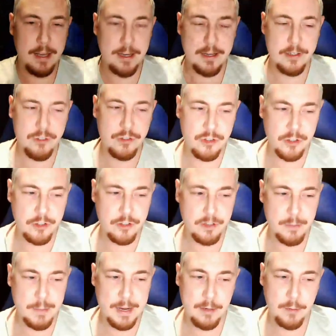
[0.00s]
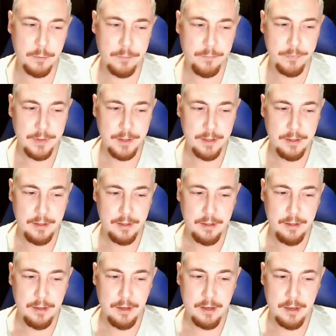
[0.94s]
it's just about
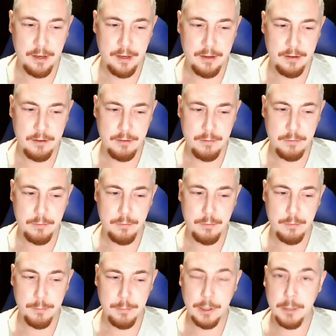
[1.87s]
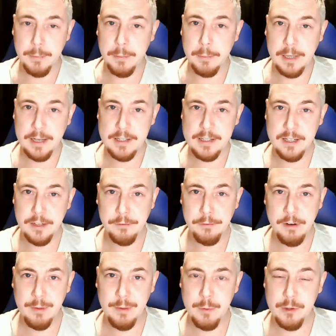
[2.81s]
uh, becoming plastic
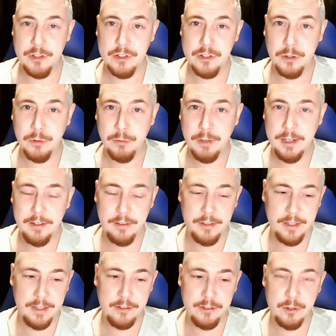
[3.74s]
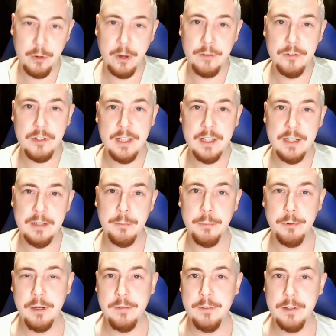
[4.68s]
free, which is a great thing. So I've seen in
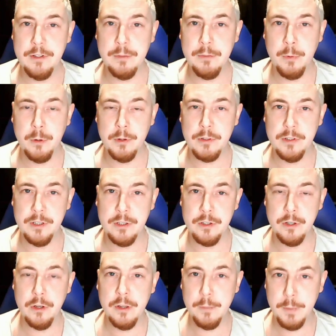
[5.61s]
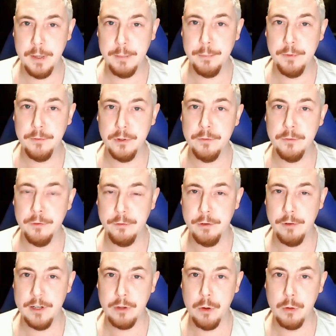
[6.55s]
previous unboxings that other people have done for
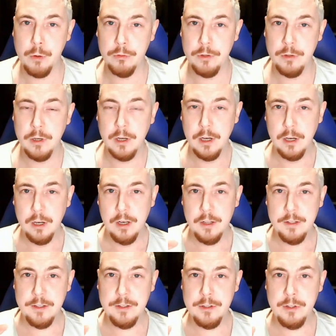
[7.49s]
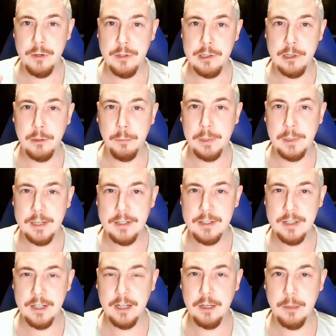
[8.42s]
Freya's Cauldron these two little
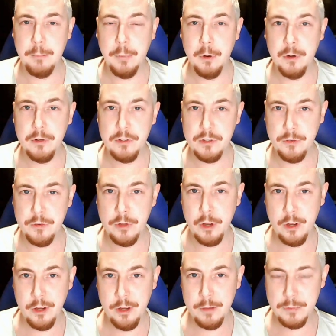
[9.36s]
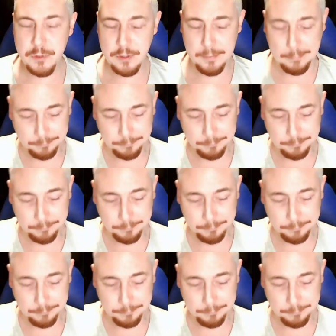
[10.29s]
plastic pots for the herbs